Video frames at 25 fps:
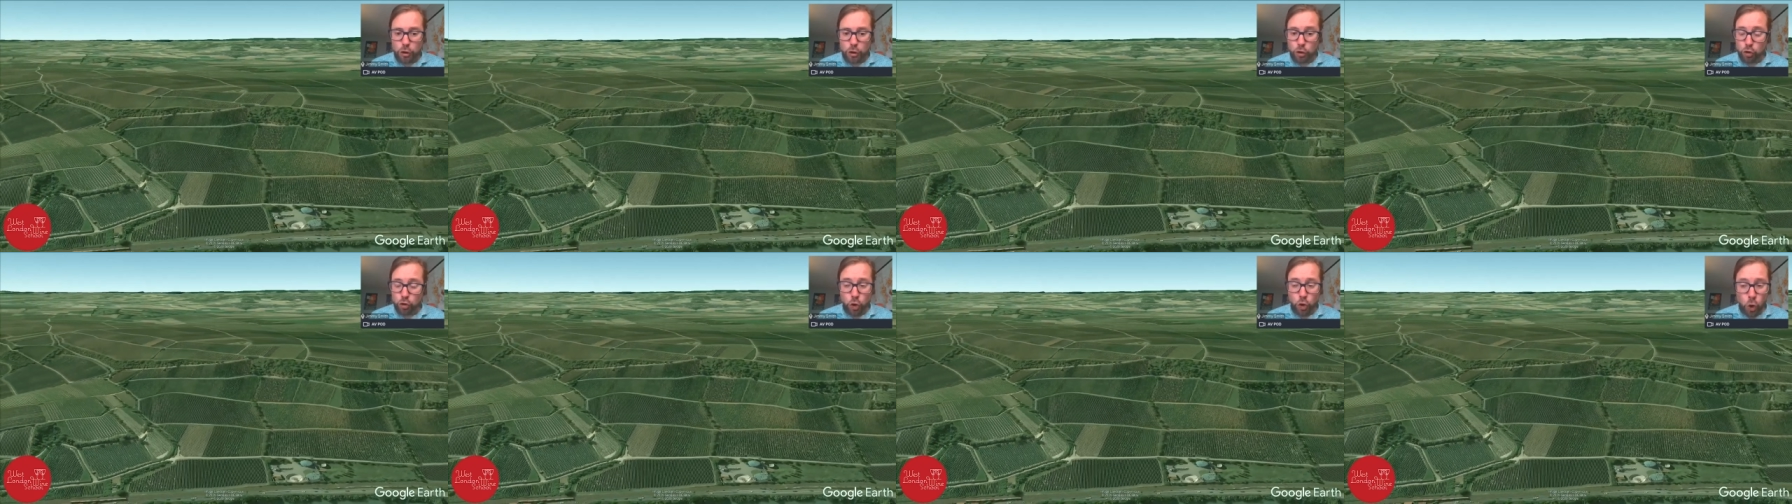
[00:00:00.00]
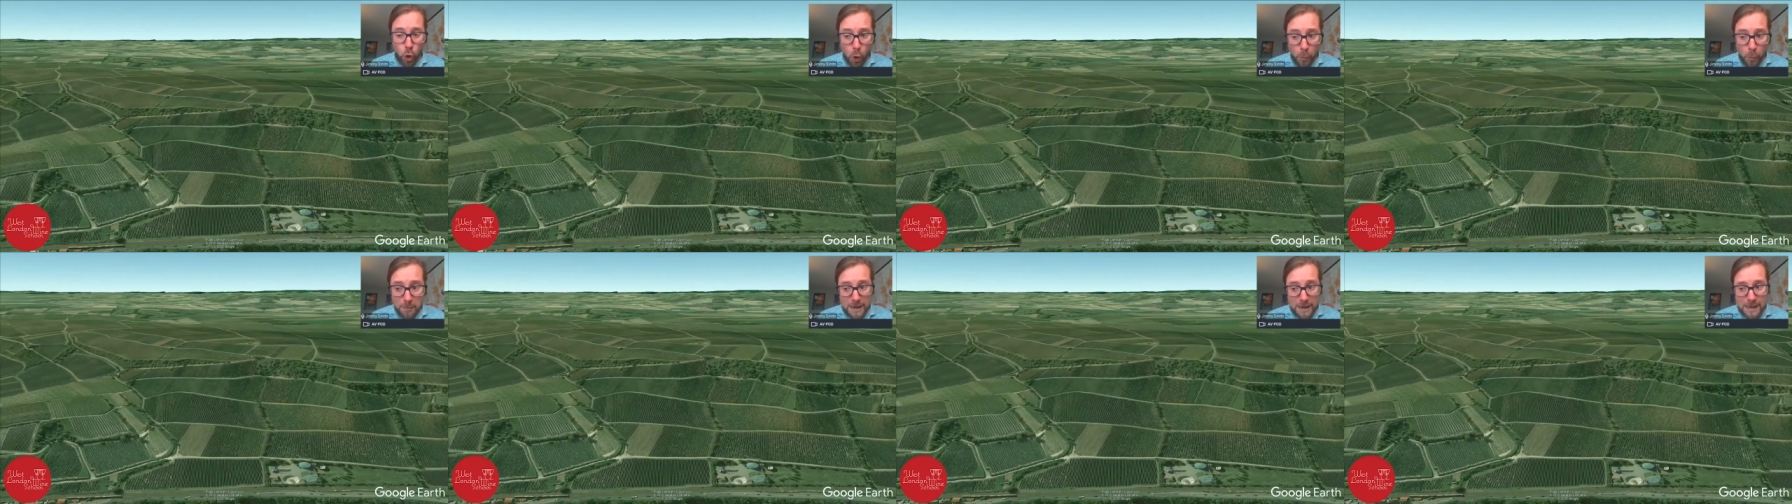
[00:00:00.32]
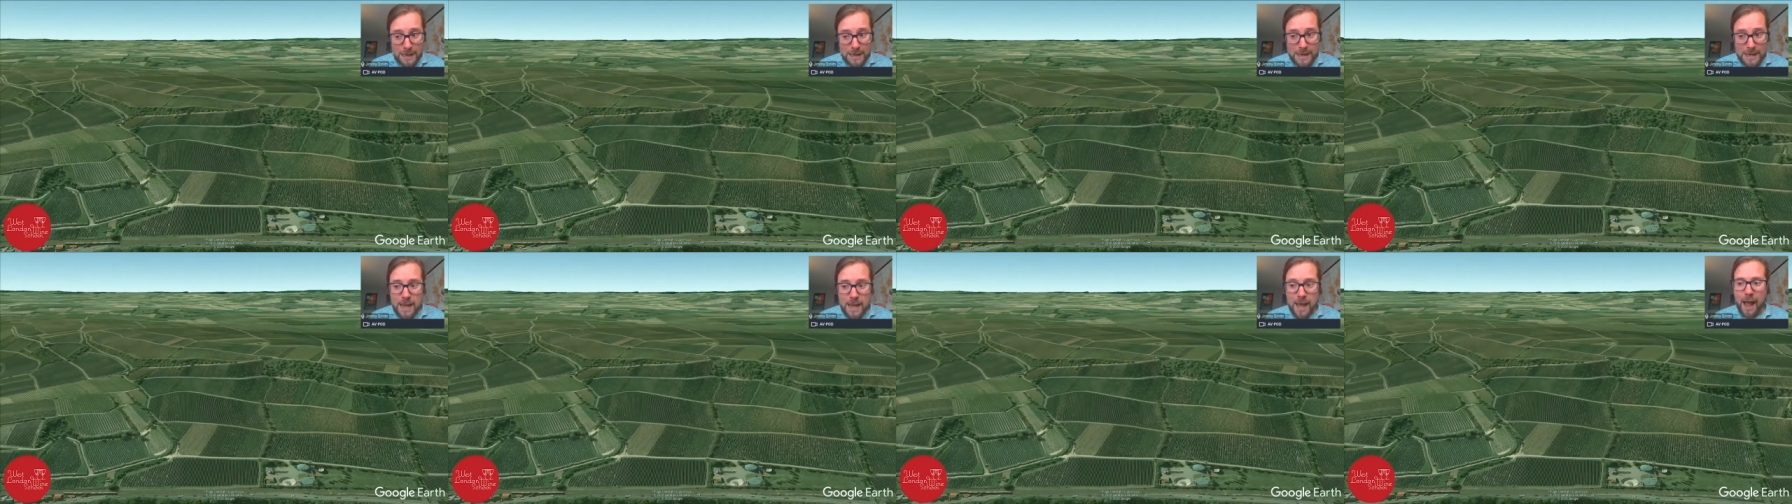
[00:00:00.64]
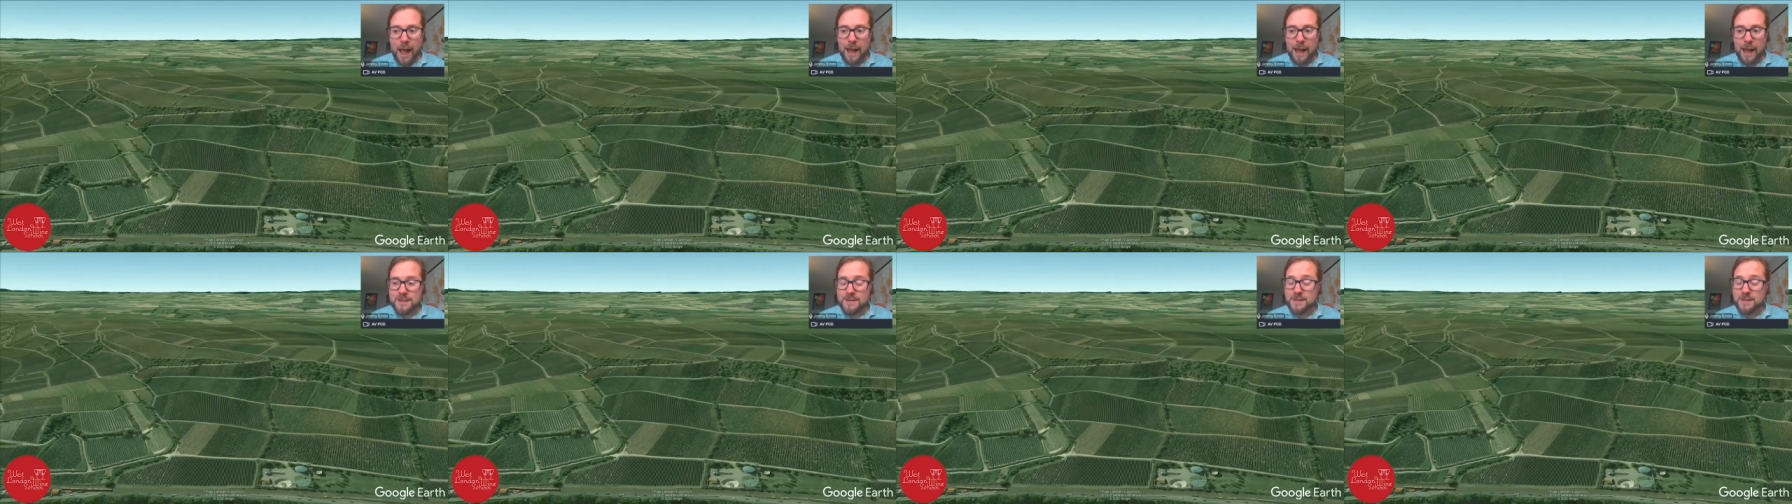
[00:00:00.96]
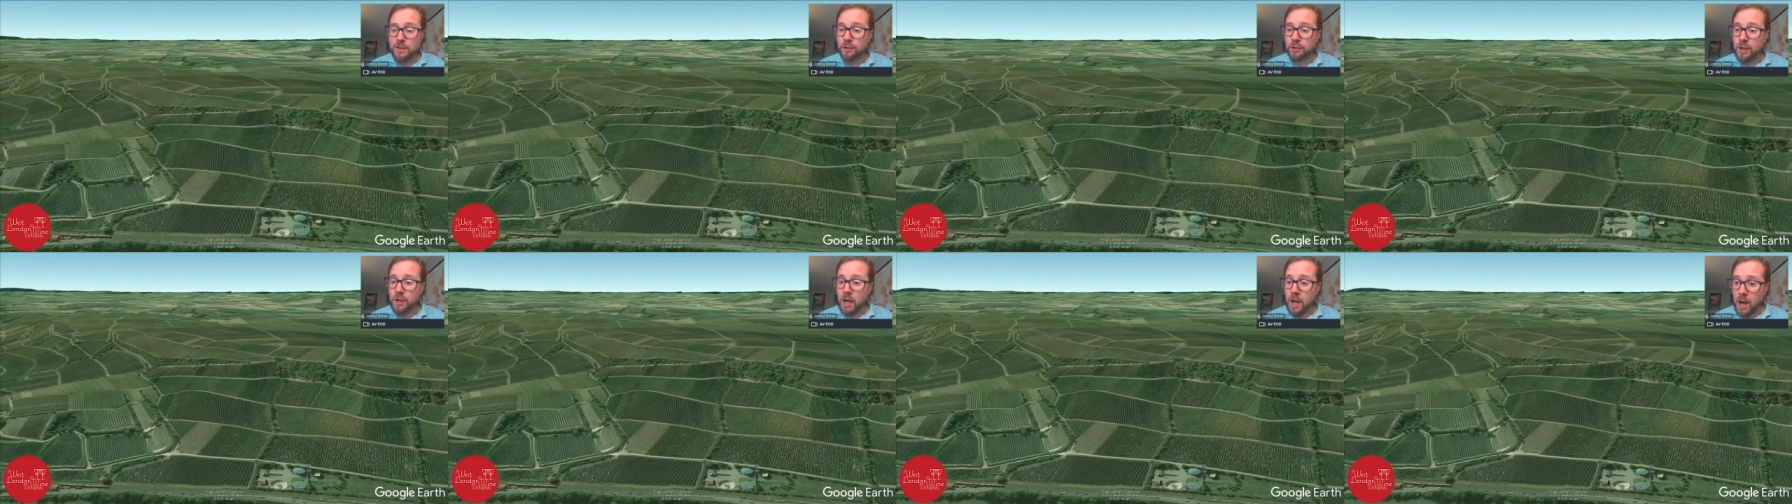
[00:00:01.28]
normally as the
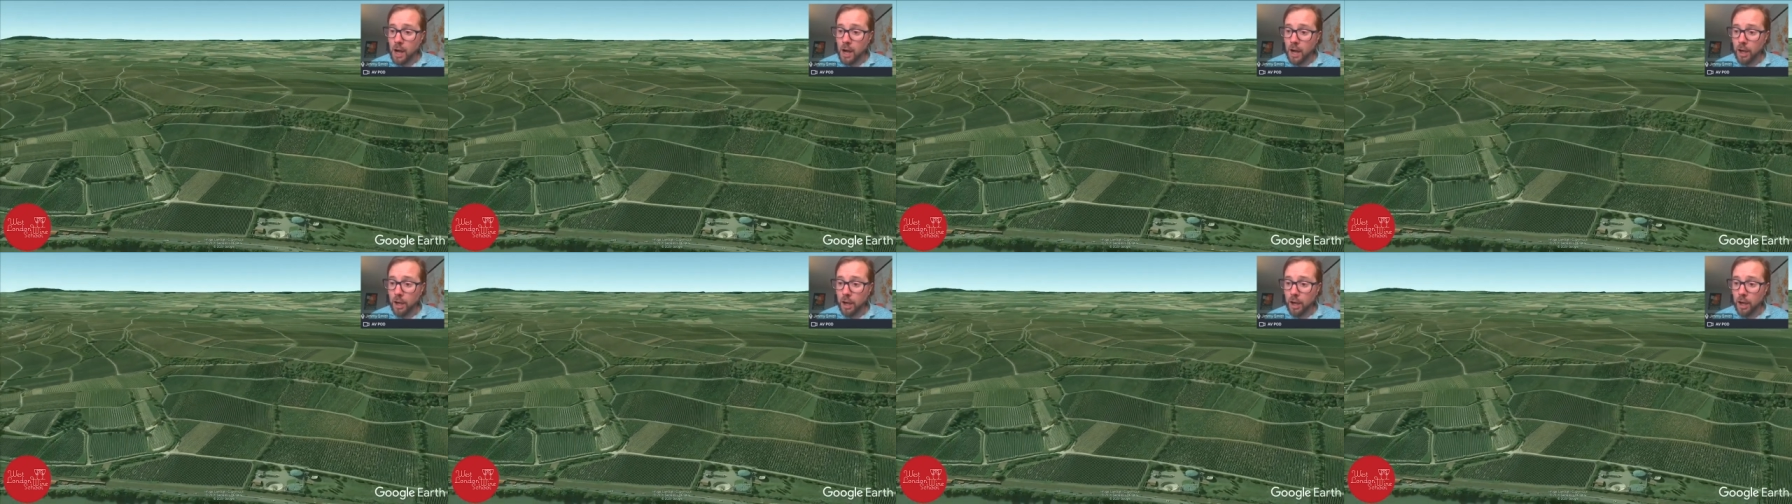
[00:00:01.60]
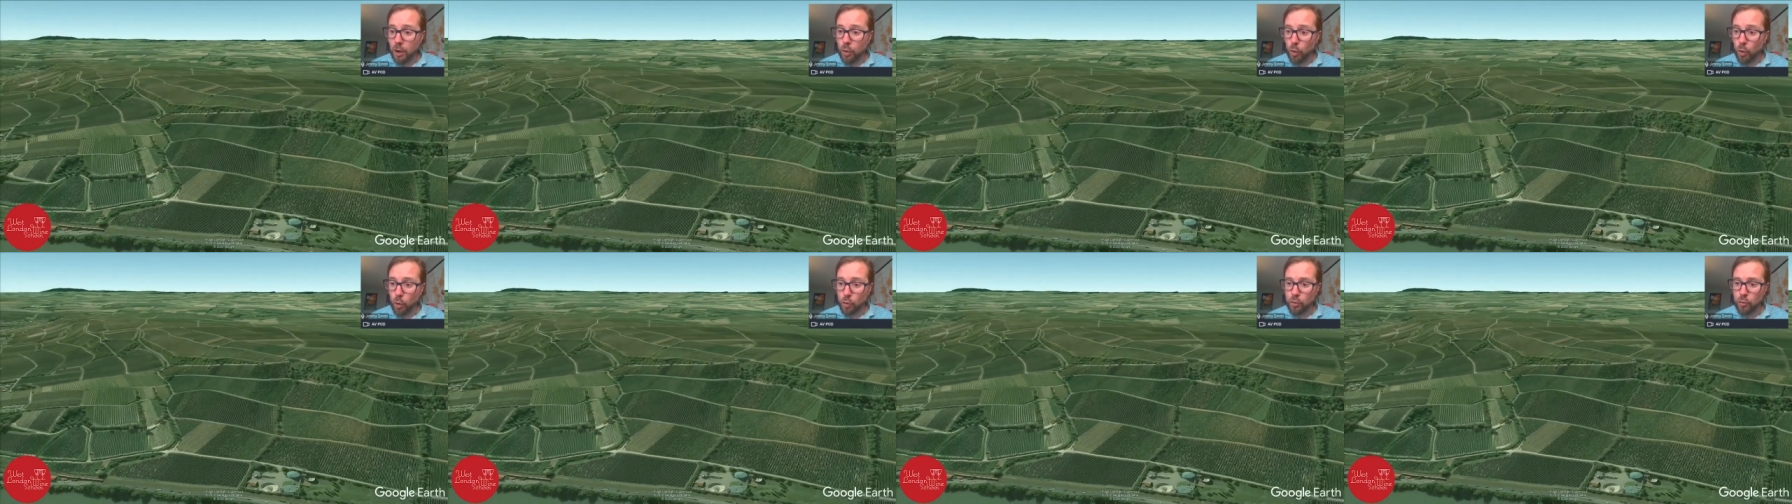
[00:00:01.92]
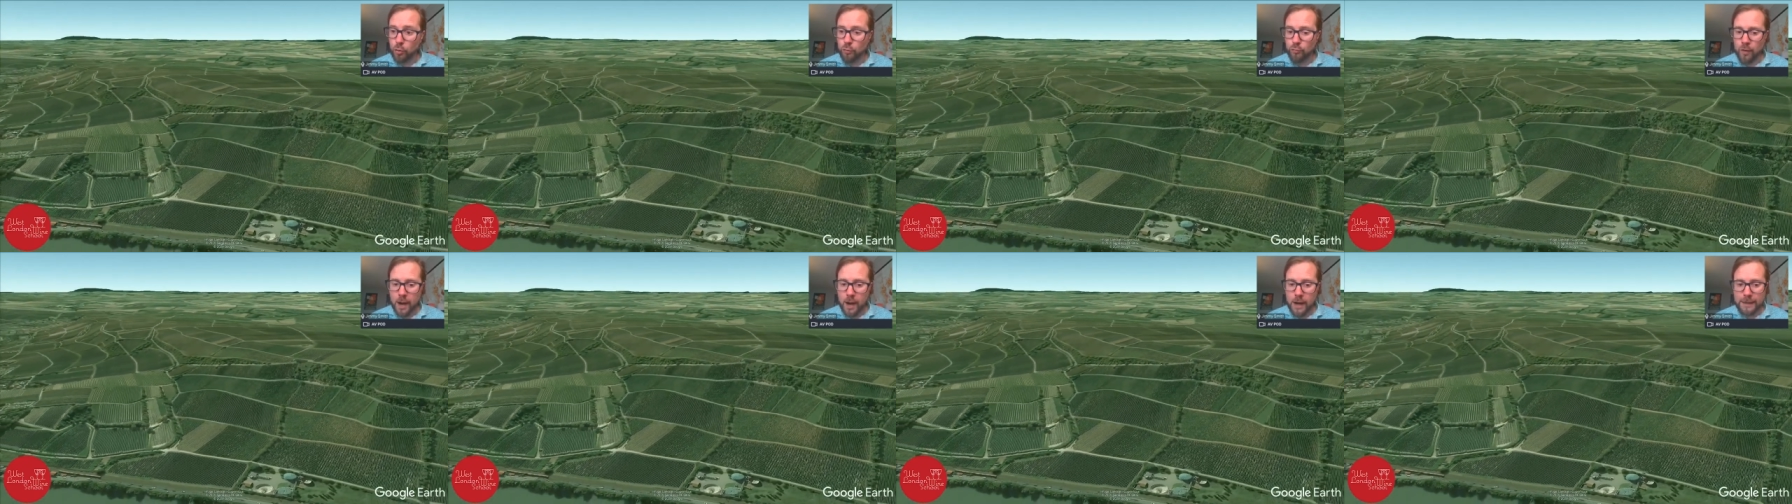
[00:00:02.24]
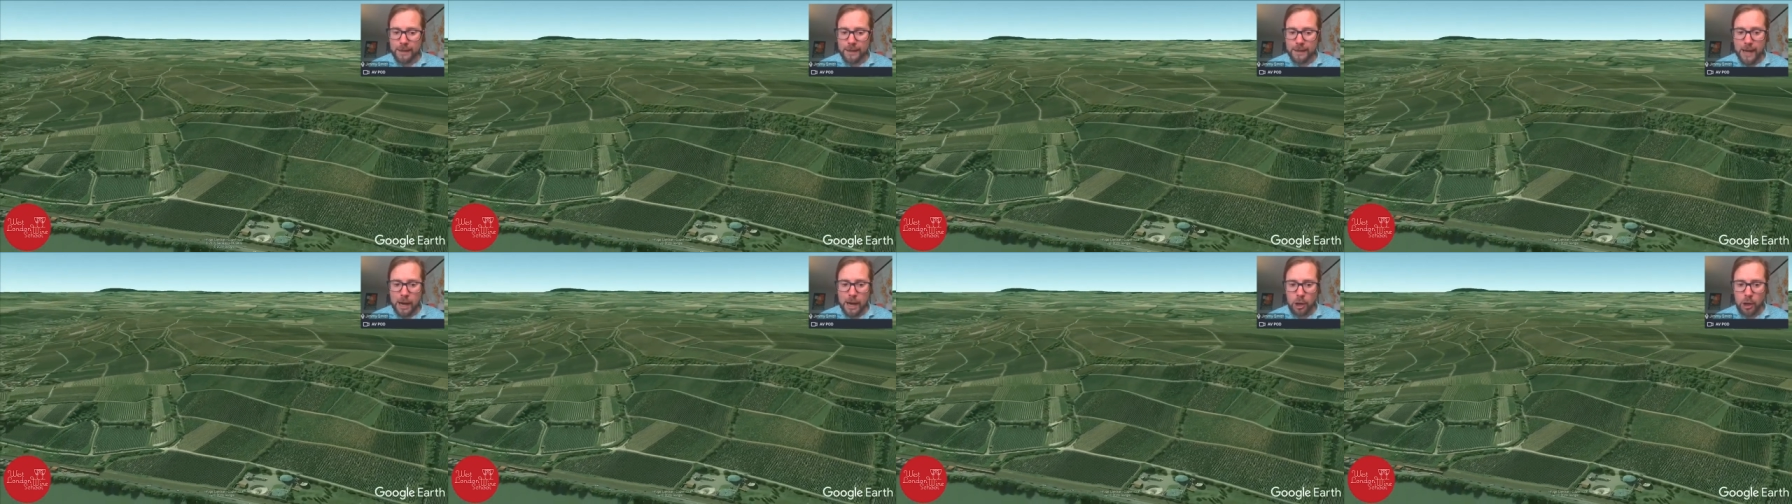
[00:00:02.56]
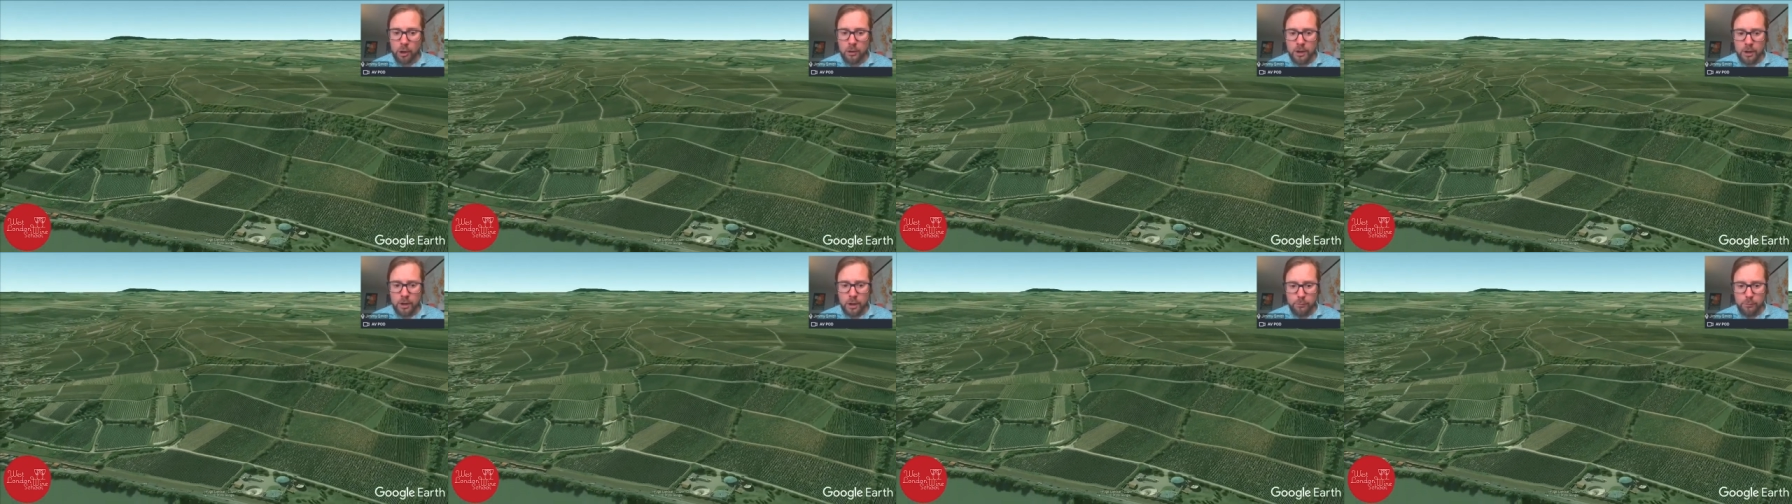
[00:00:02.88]
Nahe or the Rheingau,